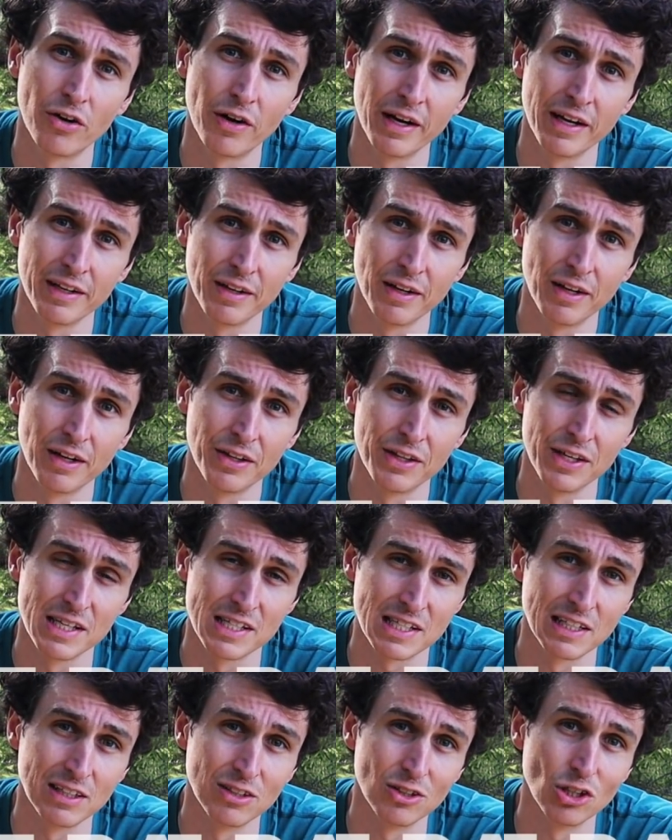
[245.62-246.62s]
rate,
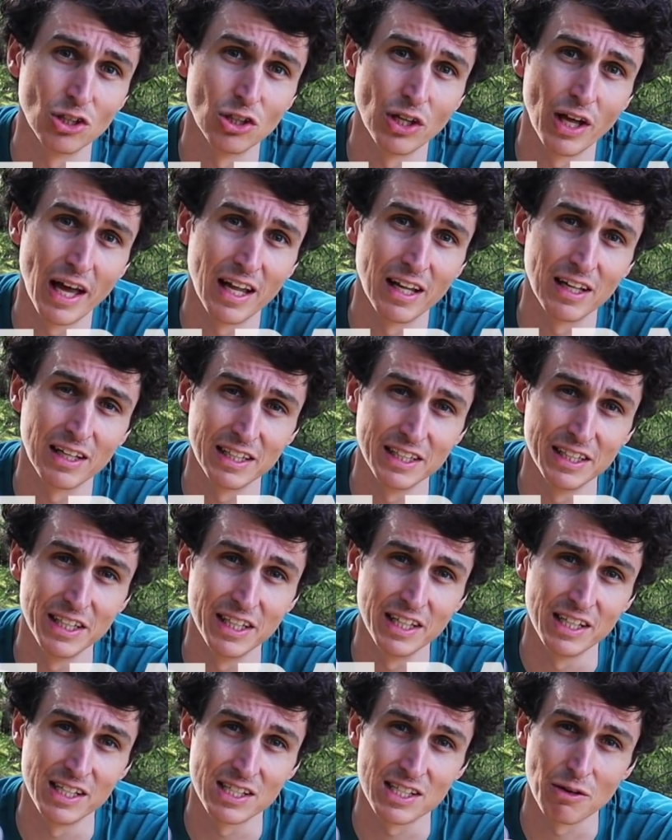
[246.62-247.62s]
these little
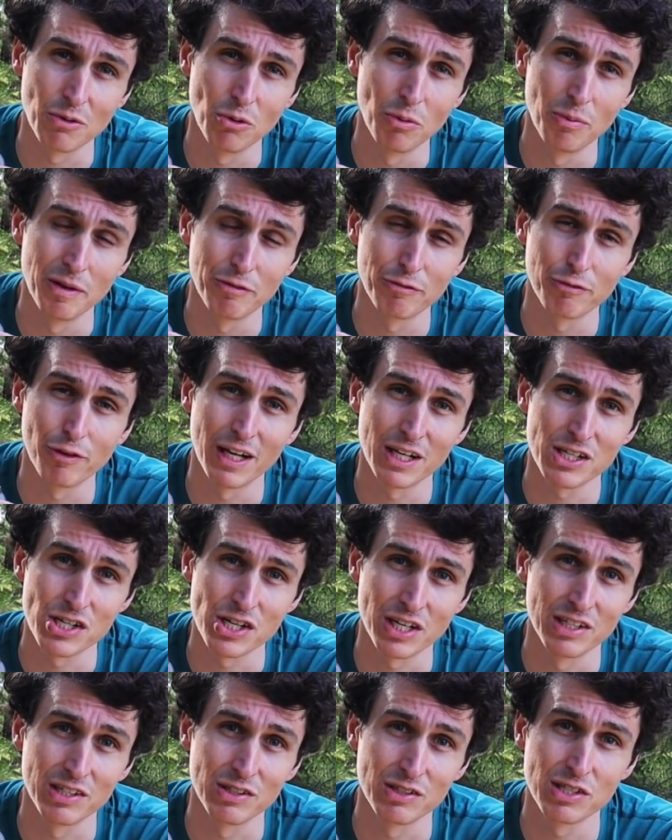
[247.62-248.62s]
LEDs that will be
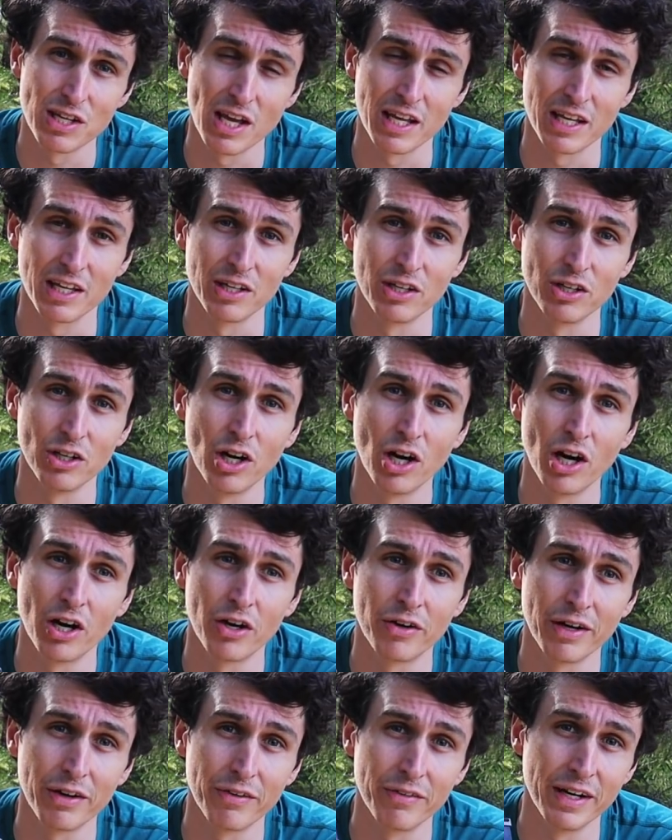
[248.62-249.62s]
flashing and taking your
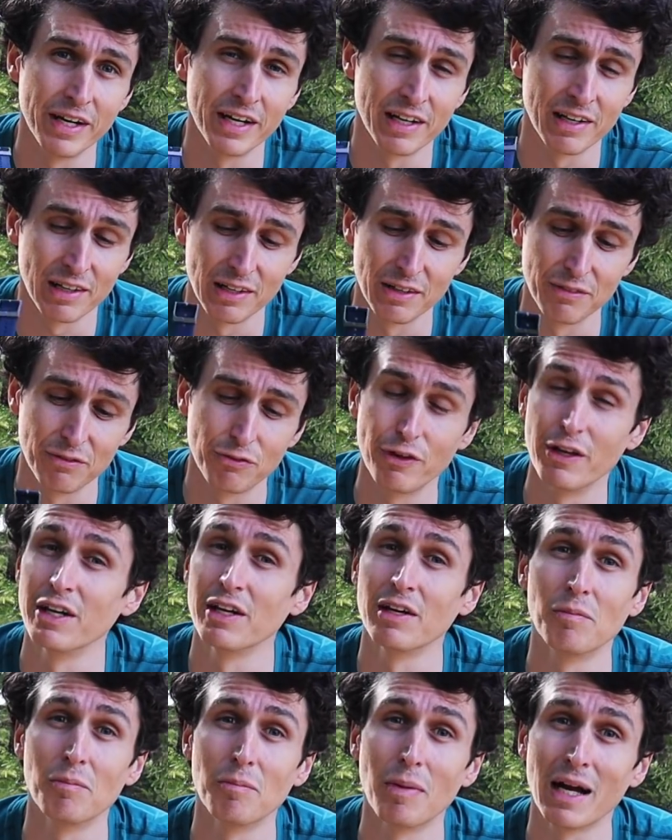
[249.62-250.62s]
heart rate reading and
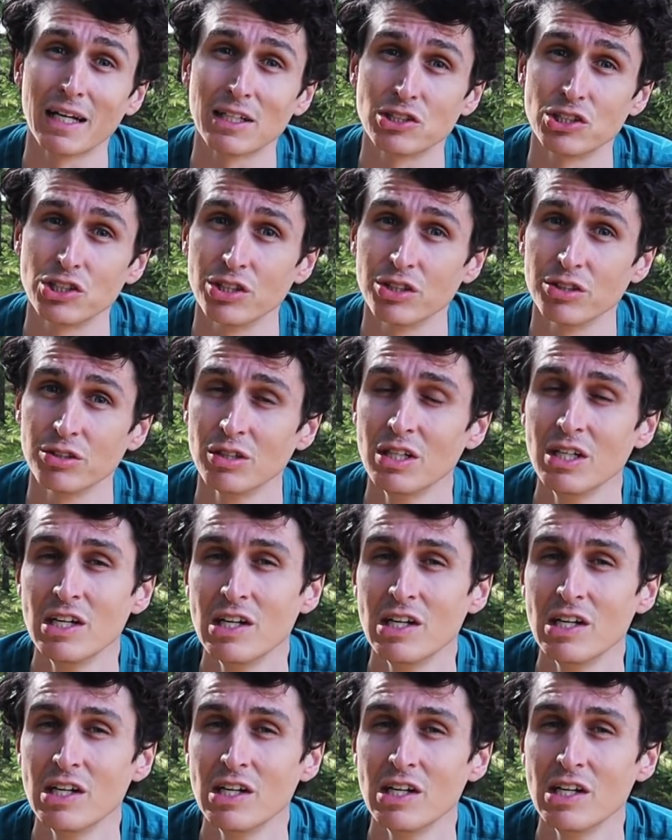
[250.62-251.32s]
feeding them back to you,